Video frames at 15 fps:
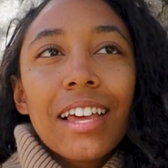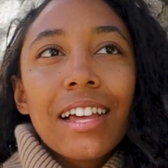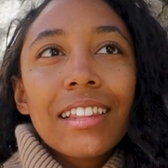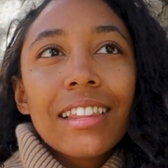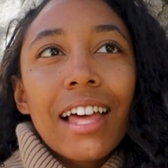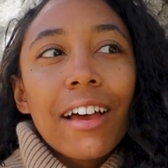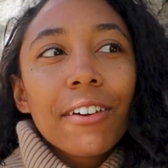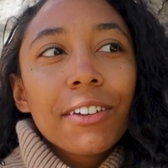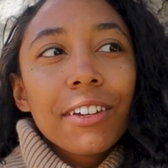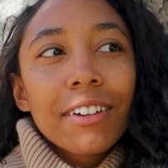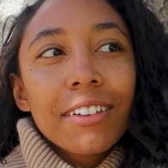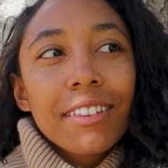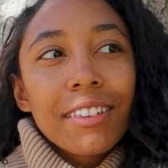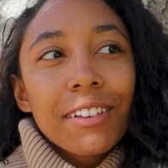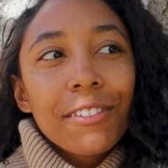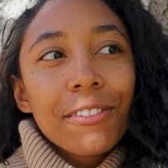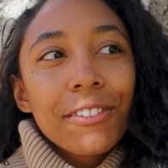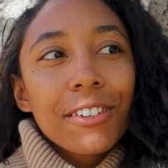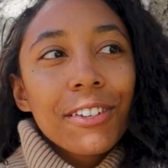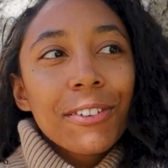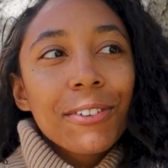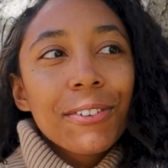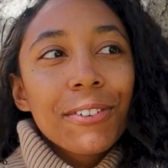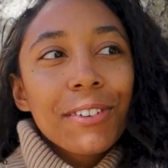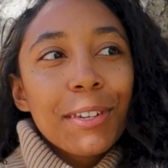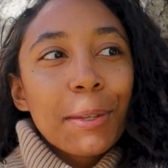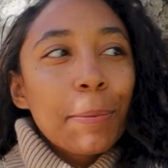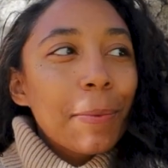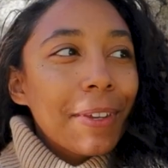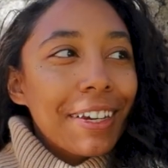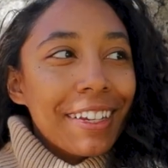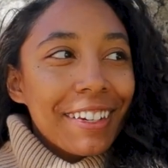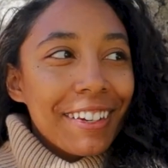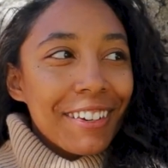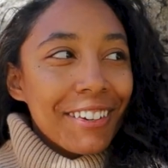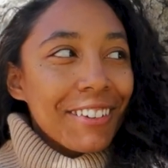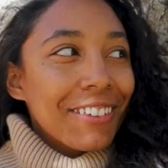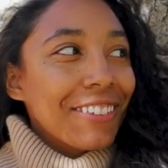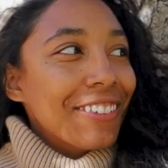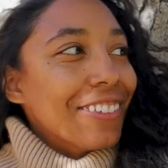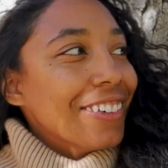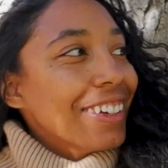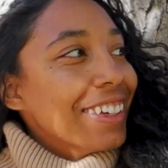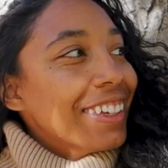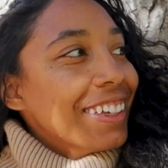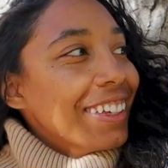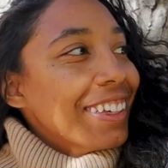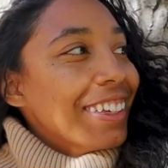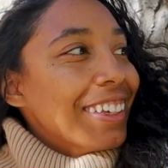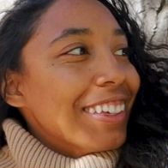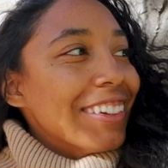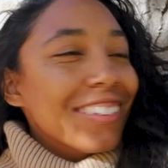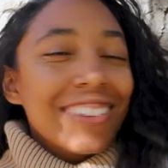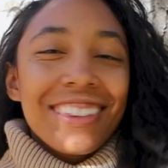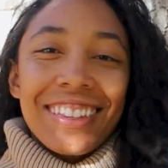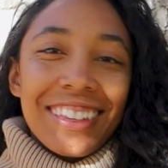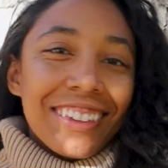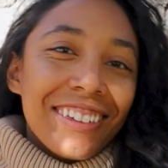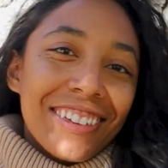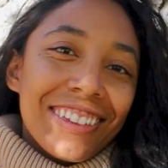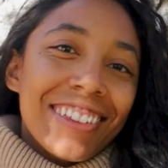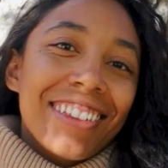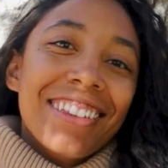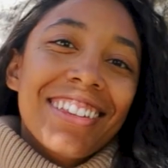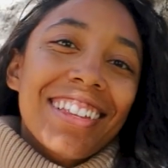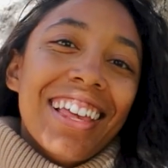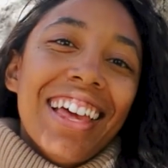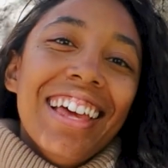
Allow yourself to deepen into your skills.